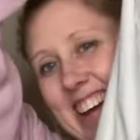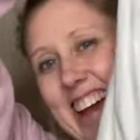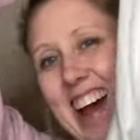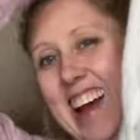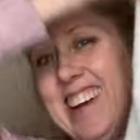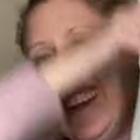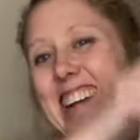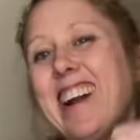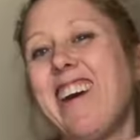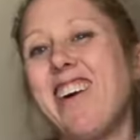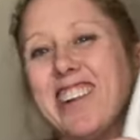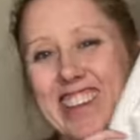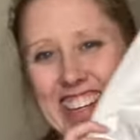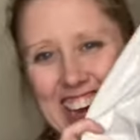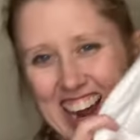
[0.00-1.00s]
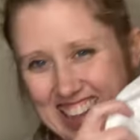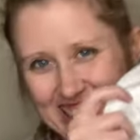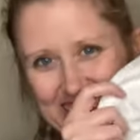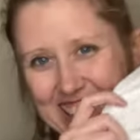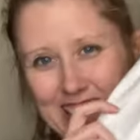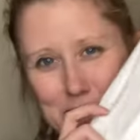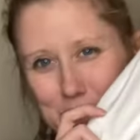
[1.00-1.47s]
I need all the
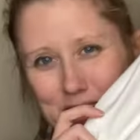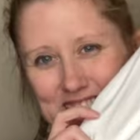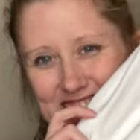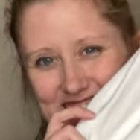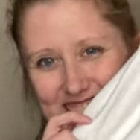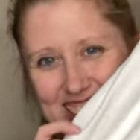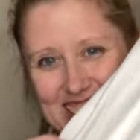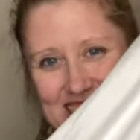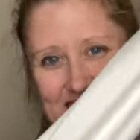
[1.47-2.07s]
athletic pieces.